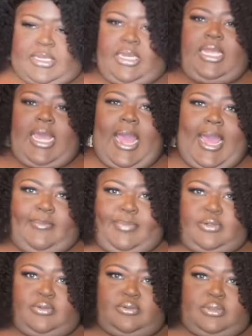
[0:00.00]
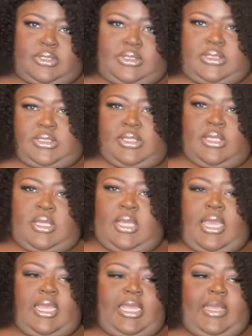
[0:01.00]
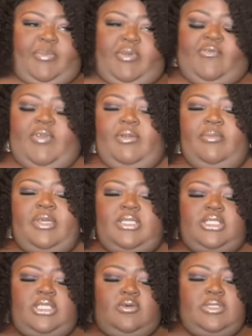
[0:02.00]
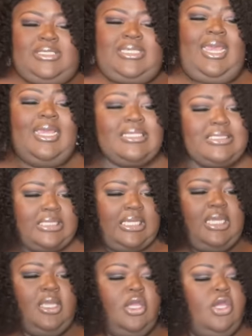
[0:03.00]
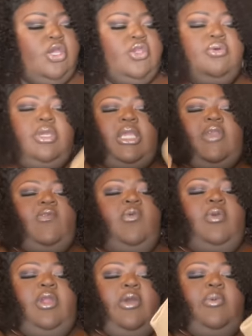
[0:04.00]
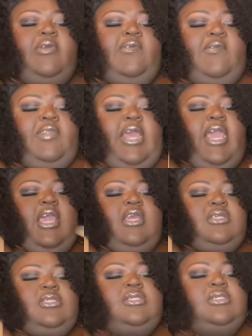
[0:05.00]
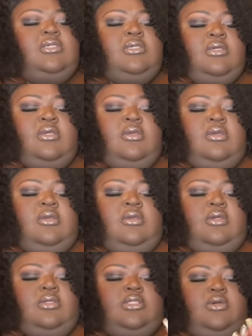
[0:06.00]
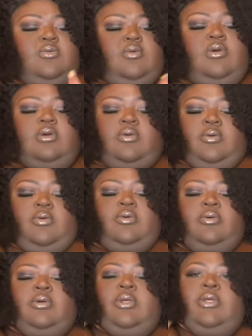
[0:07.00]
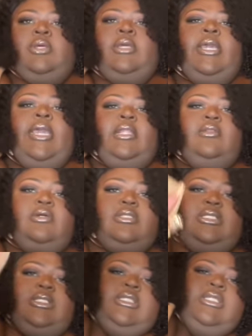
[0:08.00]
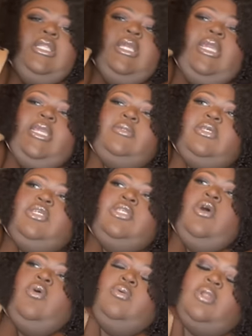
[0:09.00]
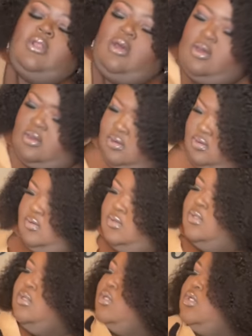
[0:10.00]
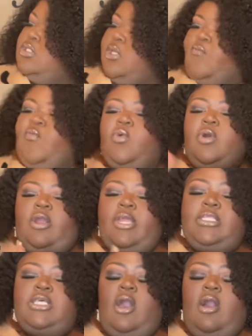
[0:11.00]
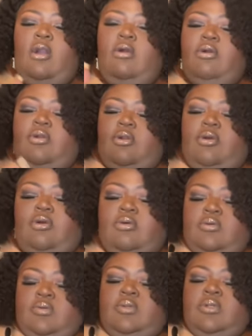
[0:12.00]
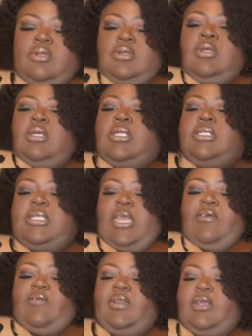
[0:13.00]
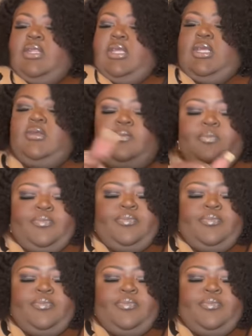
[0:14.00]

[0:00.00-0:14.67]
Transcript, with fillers: knee-high boots, and keep it very much so sexy. You can even wear it with flats. So whew. And look, these sleeves are so long. So if you are a tall girl, definitely